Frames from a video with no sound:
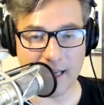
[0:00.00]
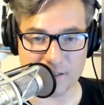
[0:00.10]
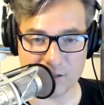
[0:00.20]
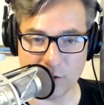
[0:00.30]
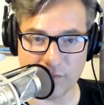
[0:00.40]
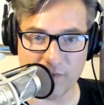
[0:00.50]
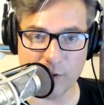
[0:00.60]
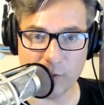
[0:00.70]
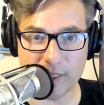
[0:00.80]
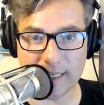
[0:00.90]
So if
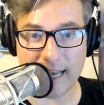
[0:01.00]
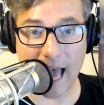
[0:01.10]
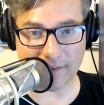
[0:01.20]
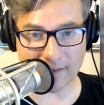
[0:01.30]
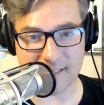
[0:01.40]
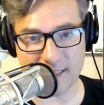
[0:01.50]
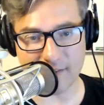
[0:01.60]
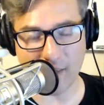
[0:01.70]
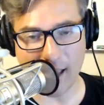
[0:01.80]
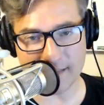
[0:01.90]
you did not listen to the
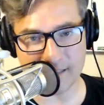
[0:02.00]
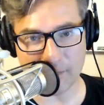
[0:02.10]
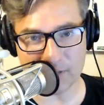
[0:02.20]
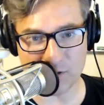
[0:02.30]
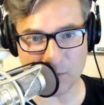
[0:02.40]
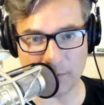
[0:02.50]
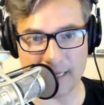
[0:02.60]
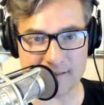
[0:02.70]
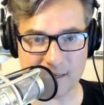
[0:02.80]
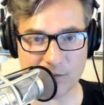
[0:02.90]
last episode,
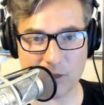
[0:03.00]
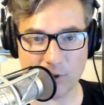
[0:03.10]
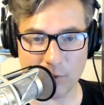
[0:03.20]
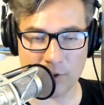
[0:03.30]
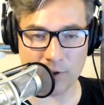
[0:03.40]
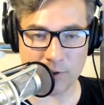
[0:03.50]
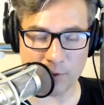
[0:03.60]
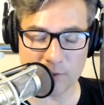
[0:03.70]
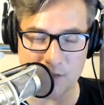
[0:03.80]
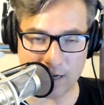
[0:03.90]
basically what we were doing, we're
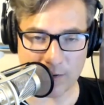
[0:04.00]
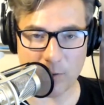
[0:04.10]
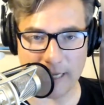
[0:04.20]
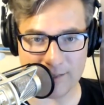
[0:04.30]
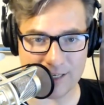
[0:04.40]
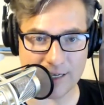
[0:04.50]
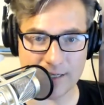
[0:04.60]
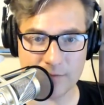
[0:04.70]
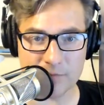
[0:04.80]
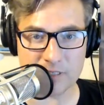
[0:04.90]
talking about magic
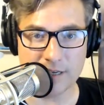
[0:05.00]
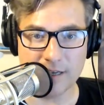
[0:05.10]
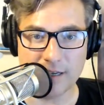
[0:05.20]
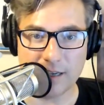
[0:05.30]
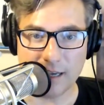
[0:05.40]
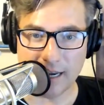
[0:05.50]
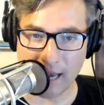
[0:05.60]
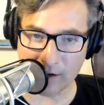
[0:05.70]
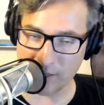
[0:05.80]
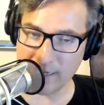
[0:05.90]
items and how
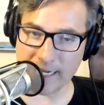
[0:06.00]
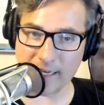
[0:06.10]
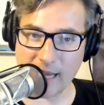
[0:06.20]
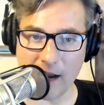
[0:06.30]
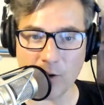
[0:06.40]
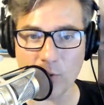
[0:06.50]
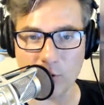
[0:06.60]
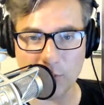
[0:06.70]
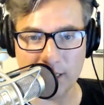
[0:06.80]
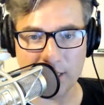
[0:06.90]
do
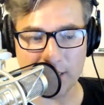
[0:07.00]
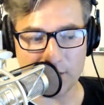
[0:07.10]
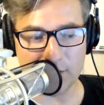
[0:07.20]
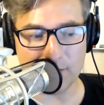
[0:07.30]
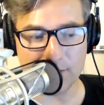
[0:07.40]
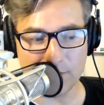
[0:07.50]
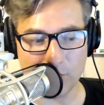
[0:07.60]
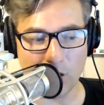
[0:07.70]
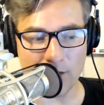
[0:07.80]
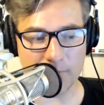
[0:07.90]
we
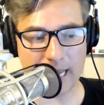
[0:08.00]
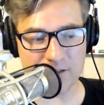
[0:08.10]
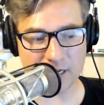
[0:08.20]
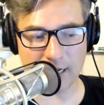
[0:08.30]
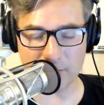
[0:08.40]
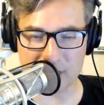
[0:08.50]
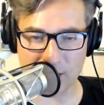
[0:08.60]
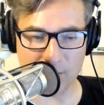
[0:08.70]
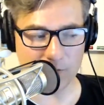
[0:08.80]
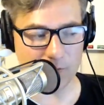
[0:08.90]
run magic items? How
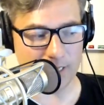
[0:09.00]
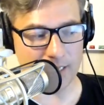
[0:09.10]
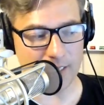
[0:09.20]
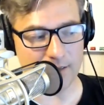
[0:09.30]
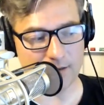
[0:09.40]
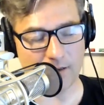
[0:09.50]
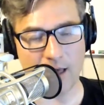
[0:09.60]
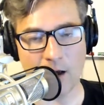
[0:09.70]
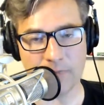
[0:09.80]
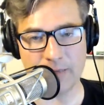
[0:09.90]
do we allow
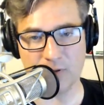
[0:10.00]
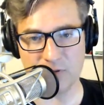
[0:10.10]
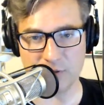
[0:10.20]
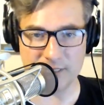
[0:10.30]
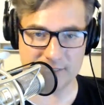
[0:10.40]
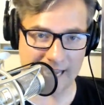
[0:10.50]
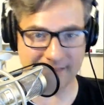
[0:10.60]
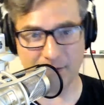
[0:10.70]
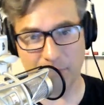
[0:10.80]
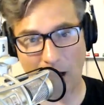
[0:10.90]
people to detect
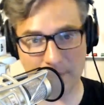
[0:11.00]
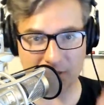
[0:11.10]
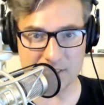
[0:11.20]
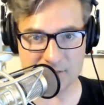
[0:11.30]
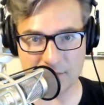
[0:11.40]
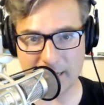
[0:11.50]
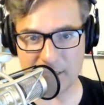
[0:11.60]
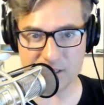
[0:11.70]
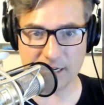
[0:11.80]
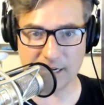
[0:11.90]
the properties of a
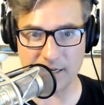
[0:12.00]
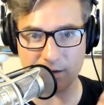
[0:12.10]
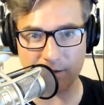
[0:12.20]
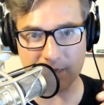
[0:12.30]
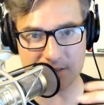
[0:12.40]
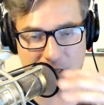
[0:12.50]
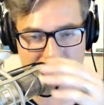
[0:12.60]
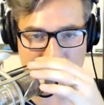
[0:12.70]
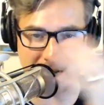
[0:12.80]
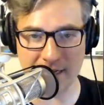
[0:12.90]
magic item, et cetera,
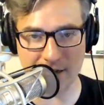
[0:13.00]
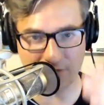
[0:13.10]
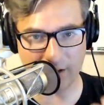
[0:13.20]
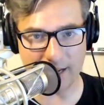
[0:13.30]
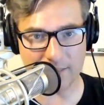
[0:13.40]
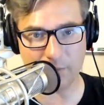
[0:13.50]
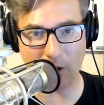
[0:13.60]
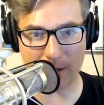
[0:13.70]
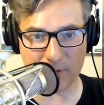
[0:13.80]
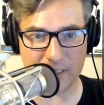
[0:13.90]
identify the
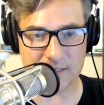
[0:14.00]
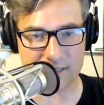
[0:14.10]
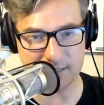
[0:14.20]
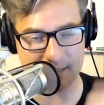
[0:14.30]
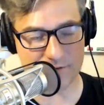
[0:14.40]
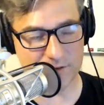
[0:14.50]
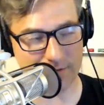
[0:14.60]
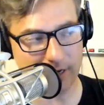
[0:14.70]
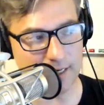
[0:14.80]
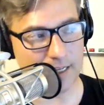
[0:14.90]
properties, et cetera, right?